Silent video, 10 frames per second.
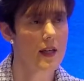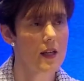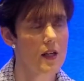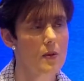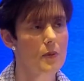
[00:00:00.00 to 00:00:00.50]

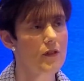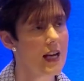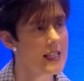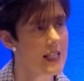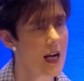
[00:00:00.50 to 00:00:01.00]

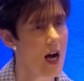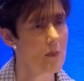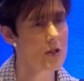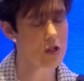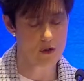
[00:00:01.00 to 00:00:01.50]
Providing
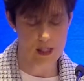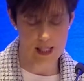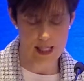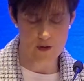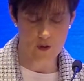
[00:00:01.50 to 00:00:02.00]

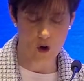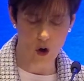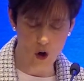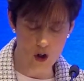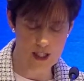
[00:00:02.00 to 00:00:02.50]
opportunities for
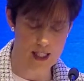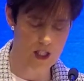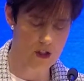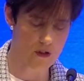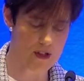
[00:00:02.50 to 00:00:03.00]
all
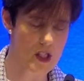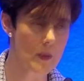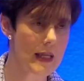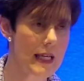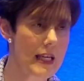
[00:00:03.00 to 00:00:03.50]
teachers to
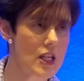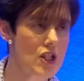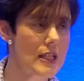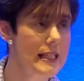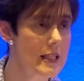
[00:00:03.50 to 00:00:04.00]
engage
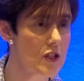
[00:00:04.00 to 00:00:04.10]
in leadership